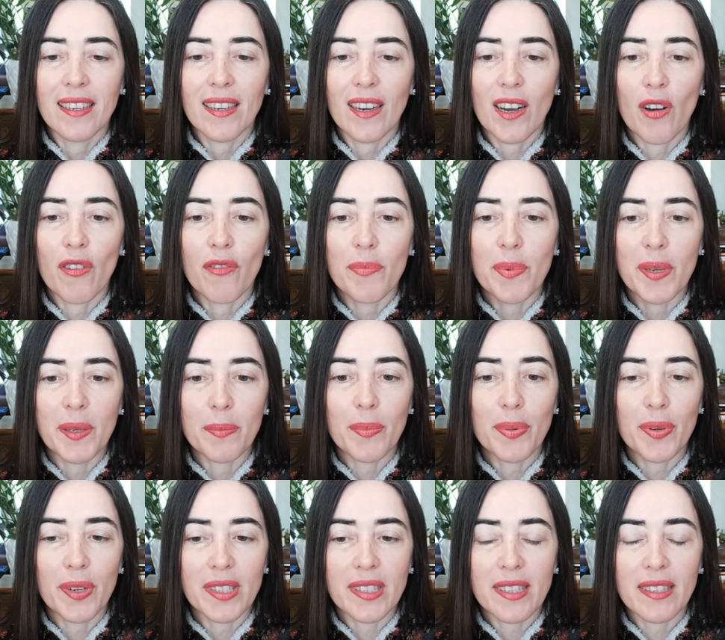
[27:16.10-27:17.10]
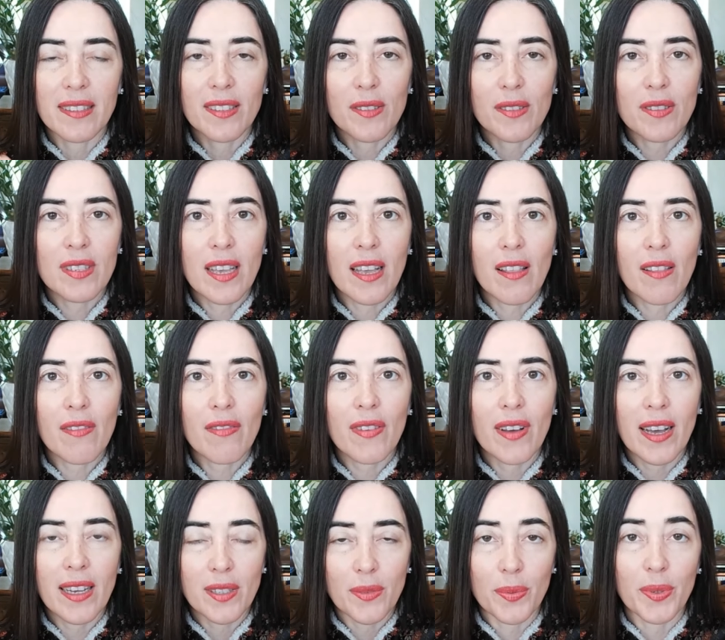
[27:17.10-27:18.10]
of being present to self
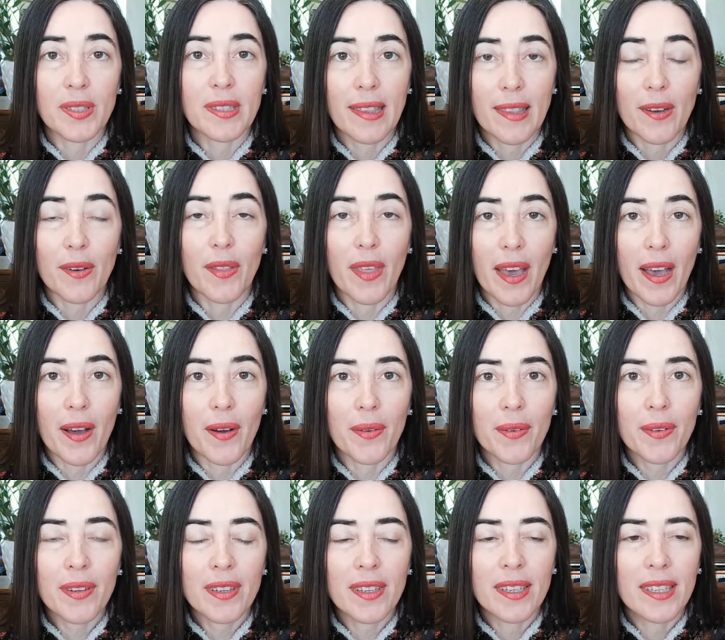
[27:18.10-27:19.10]
as we slow down.